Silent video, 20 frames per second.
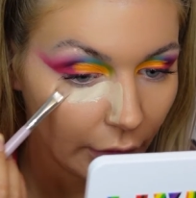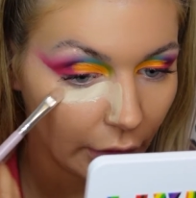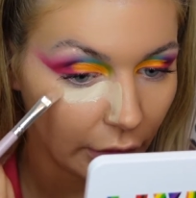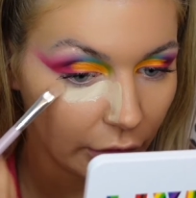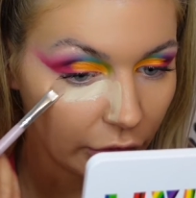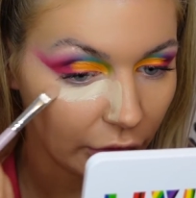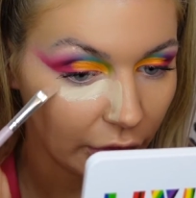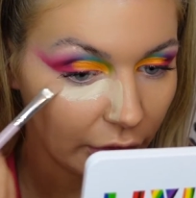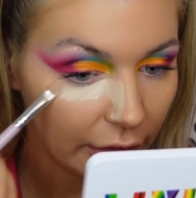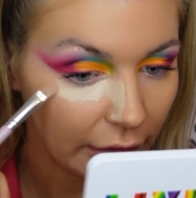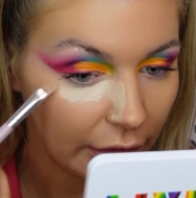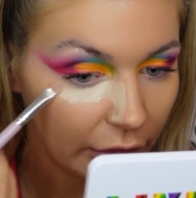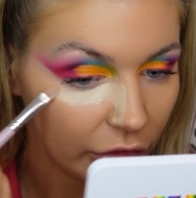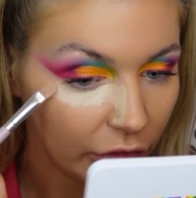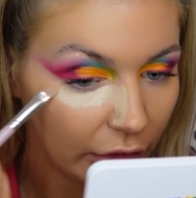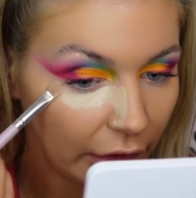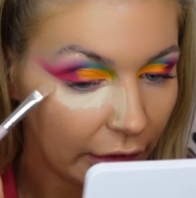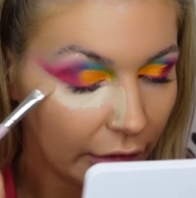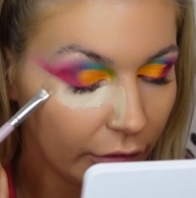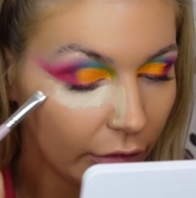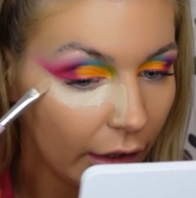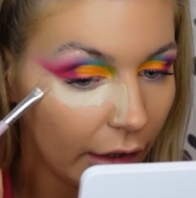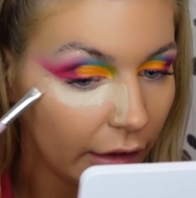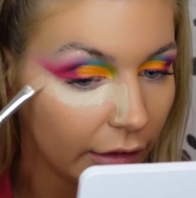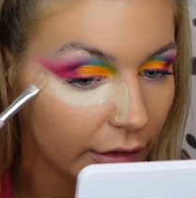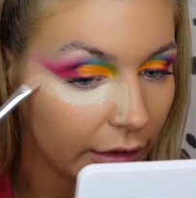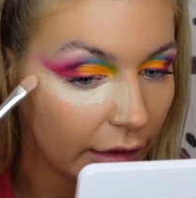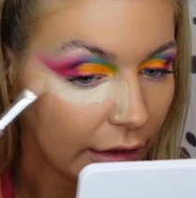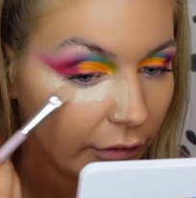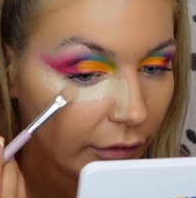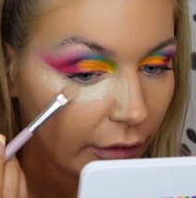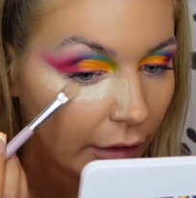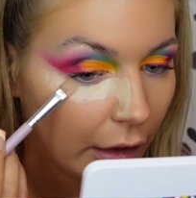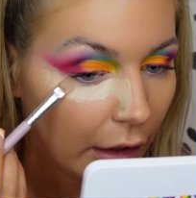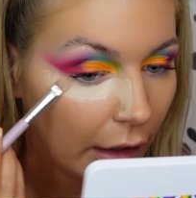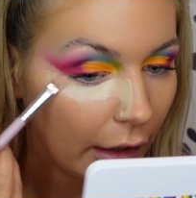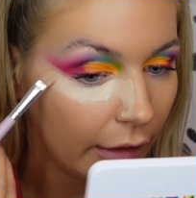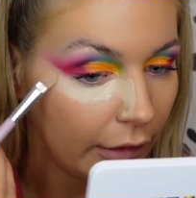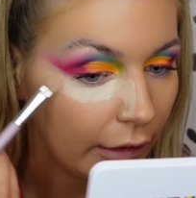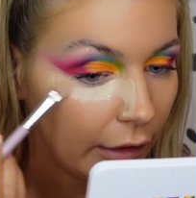Just literally right underneath the
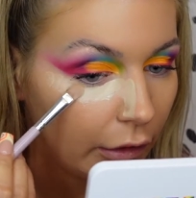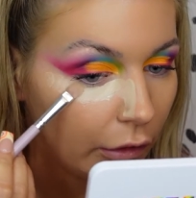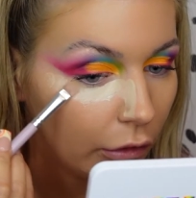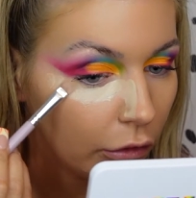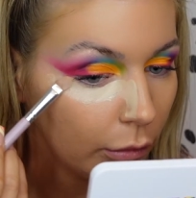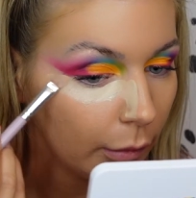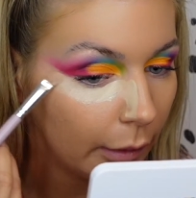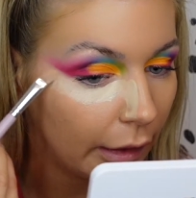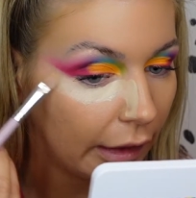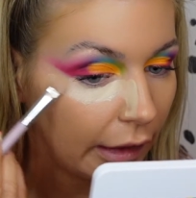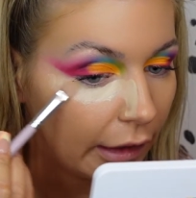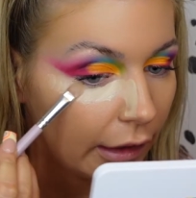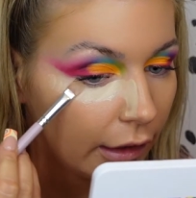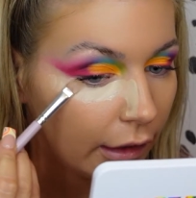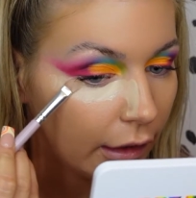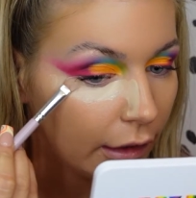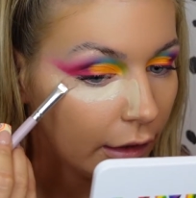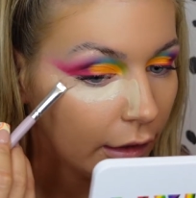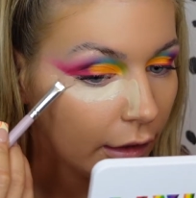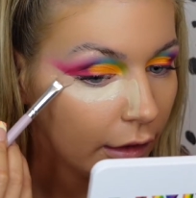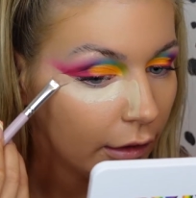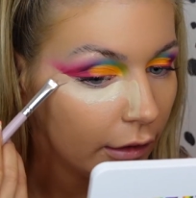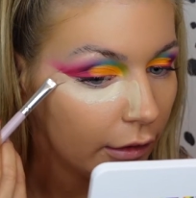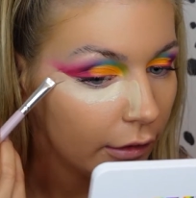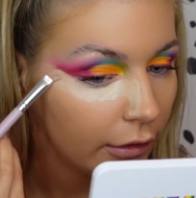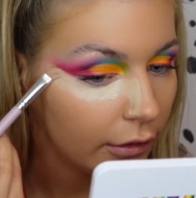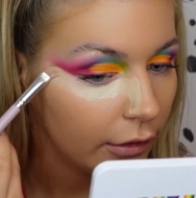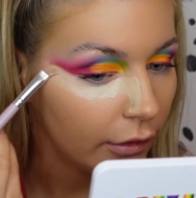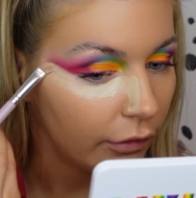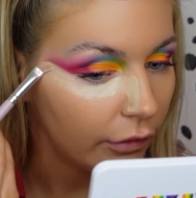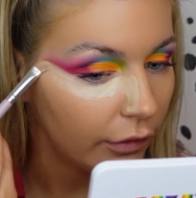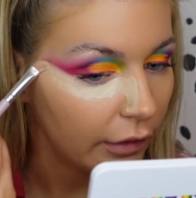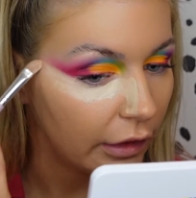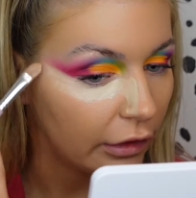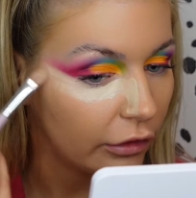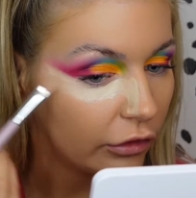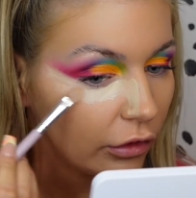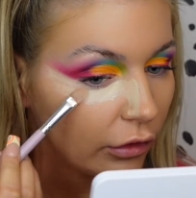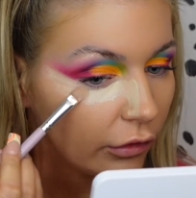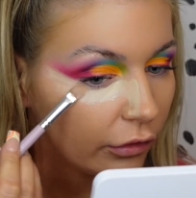eye, and then normally to
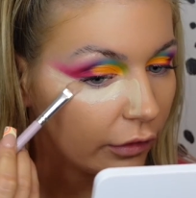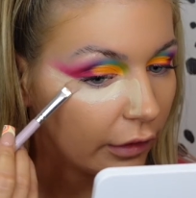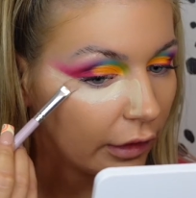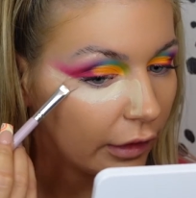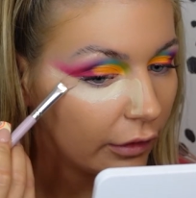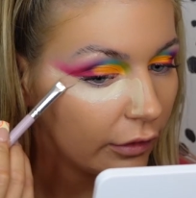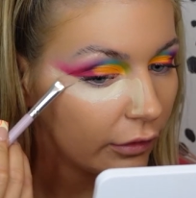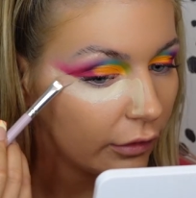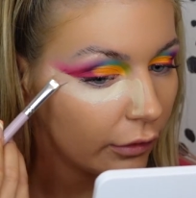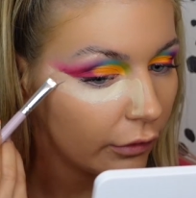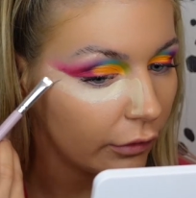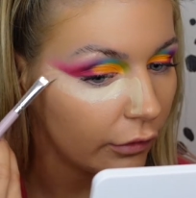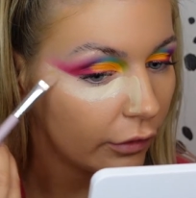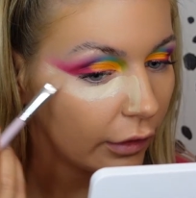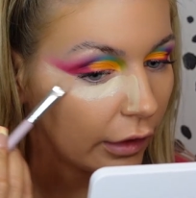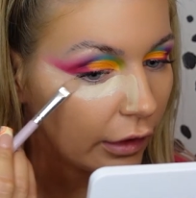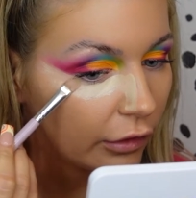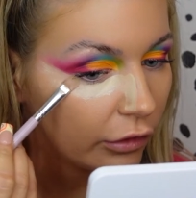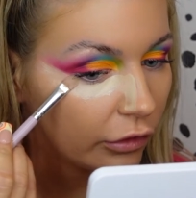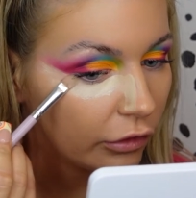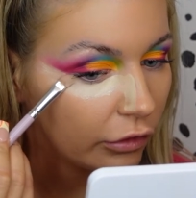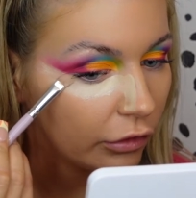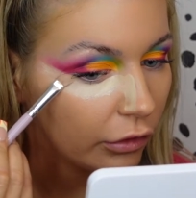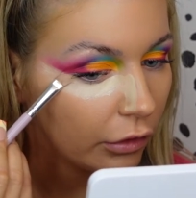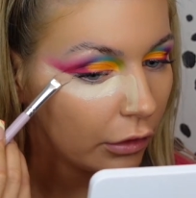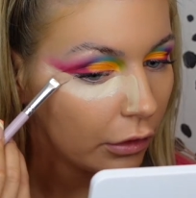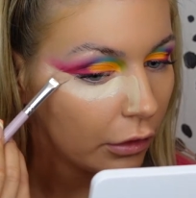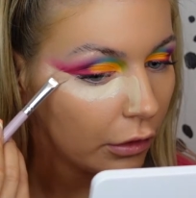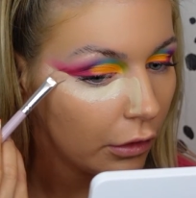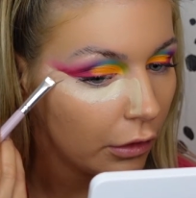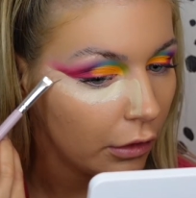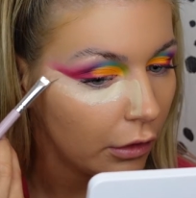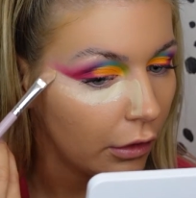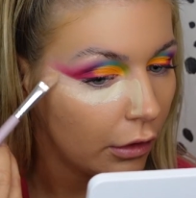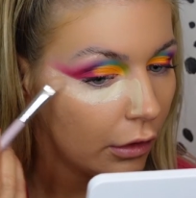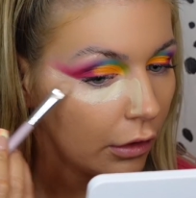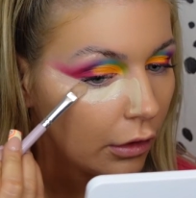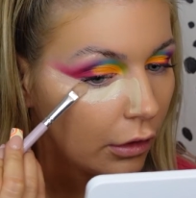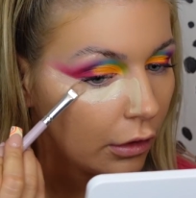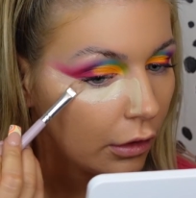finish off this fresh
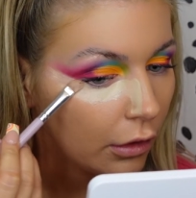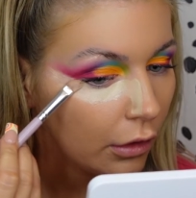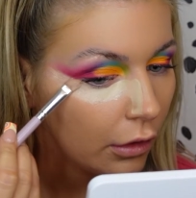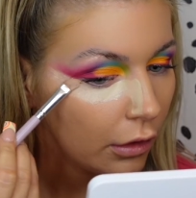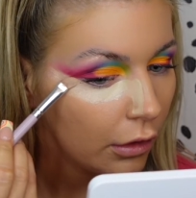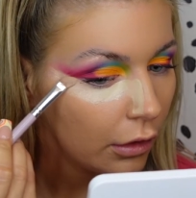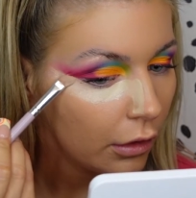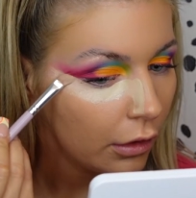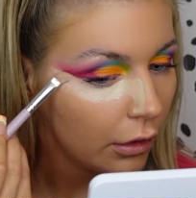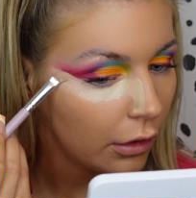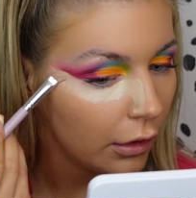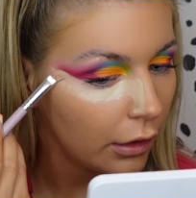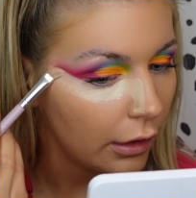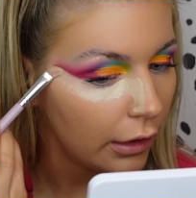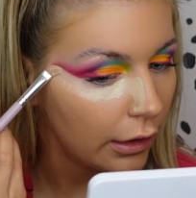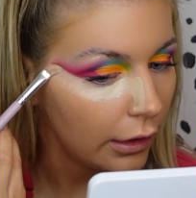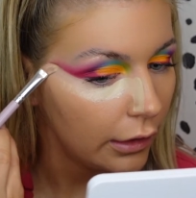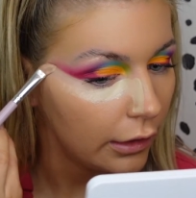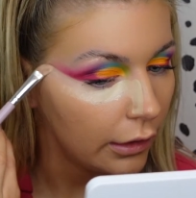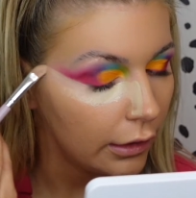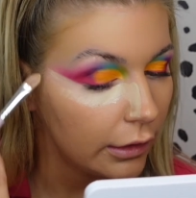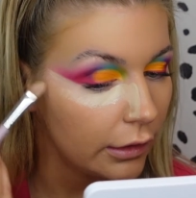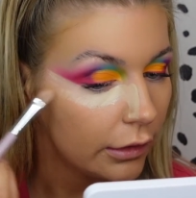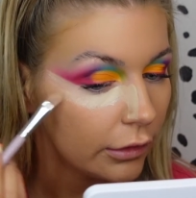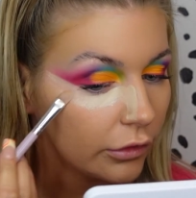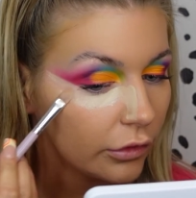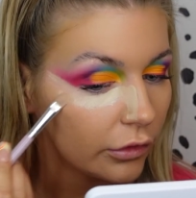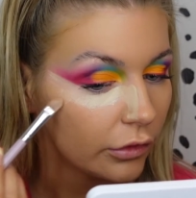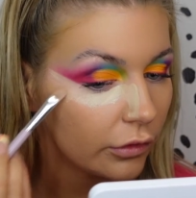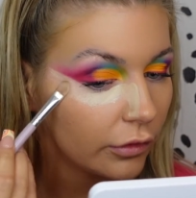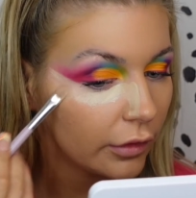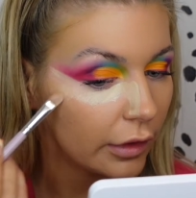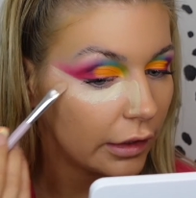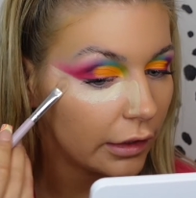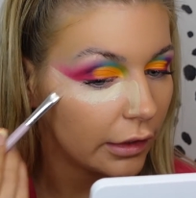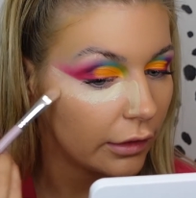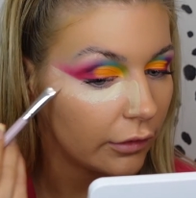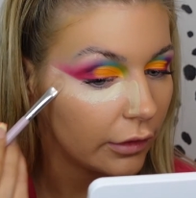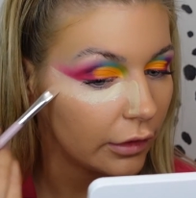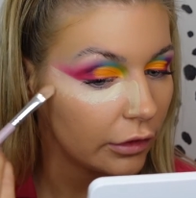eyeliner, just to really
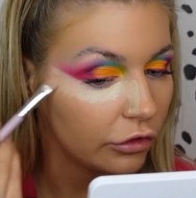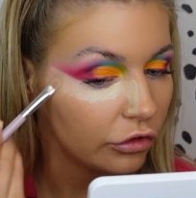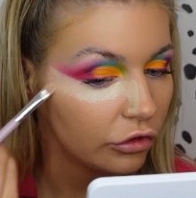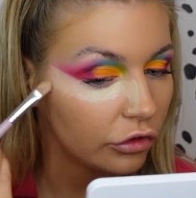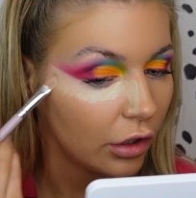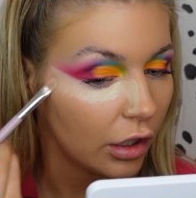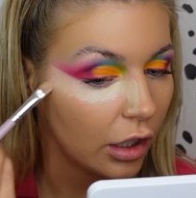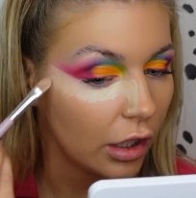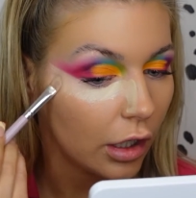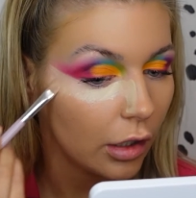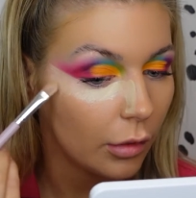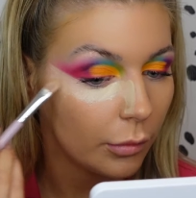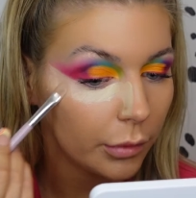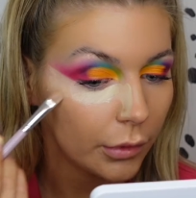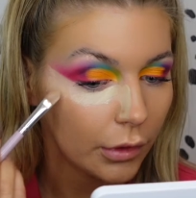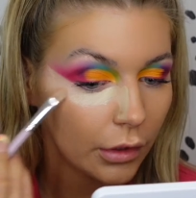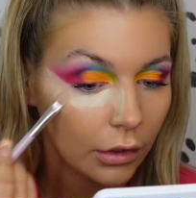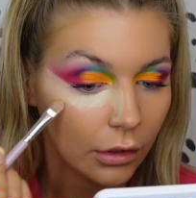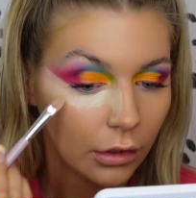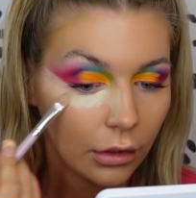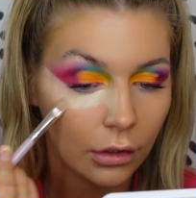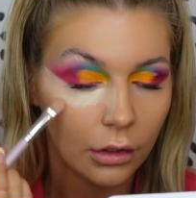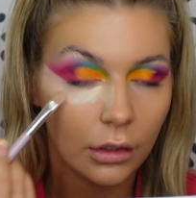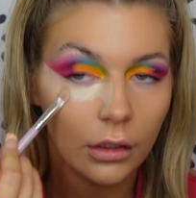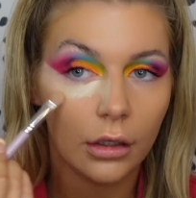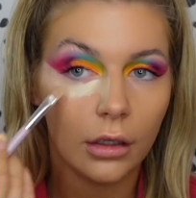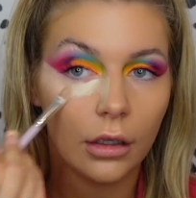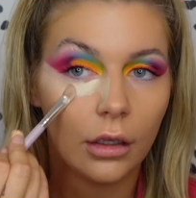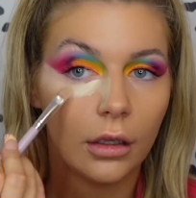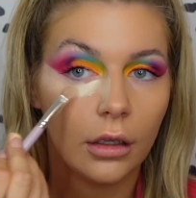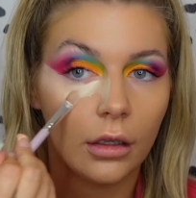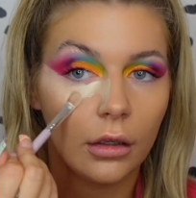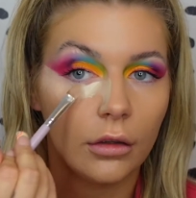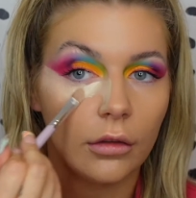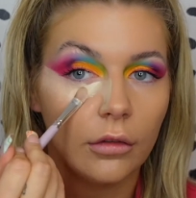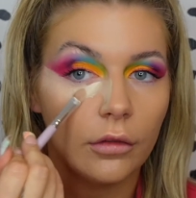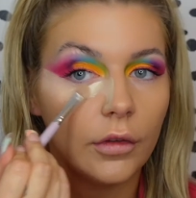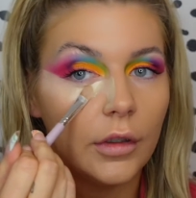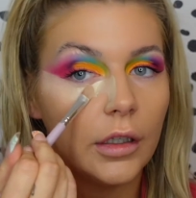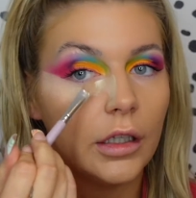give it a sharp
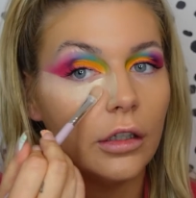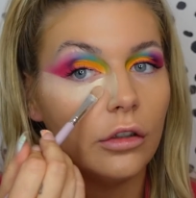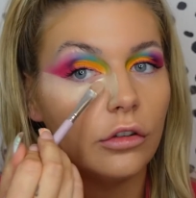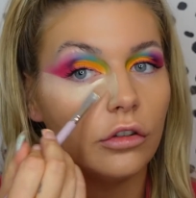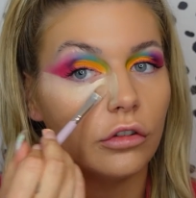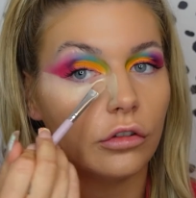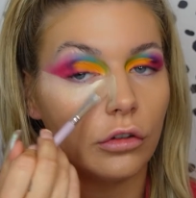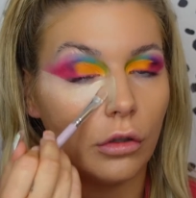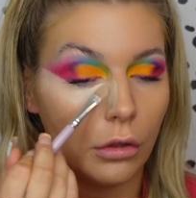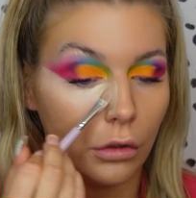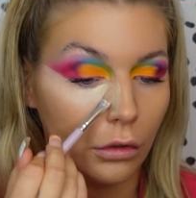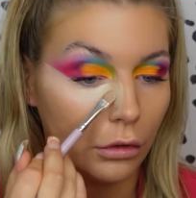finish.